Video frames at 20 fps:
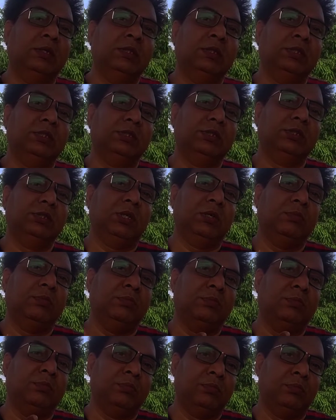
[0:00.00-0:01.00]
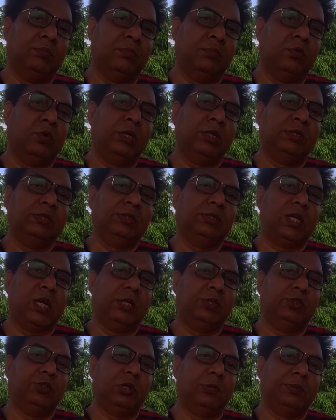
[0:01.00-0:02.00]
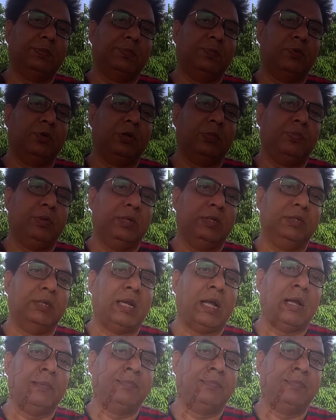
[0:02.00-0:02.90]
this is the model structure of sporopollenin